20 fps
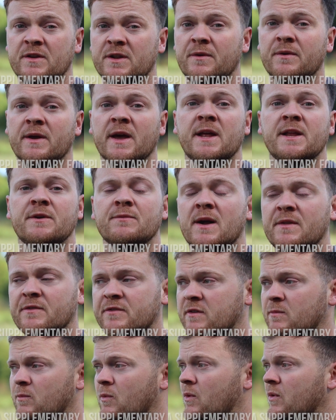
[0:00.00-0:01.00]
You don't get any
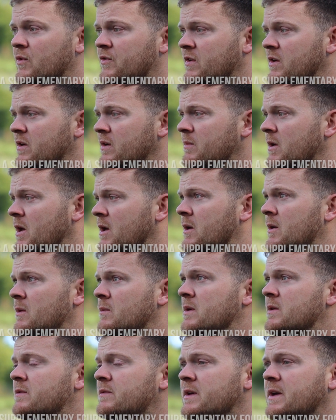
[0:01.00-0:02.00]
rancid water
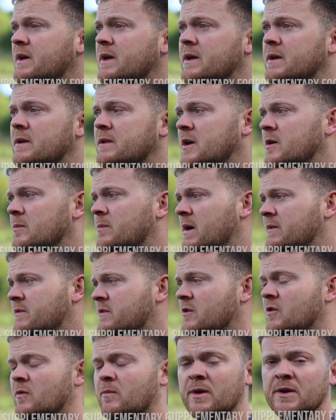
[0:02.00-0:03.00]
with
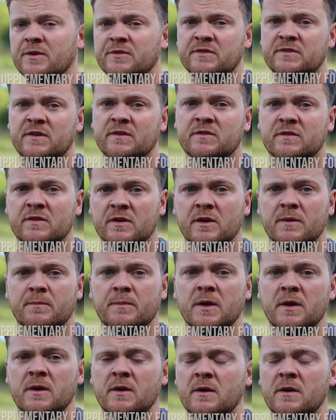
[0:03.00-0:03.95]
bacterial processes that are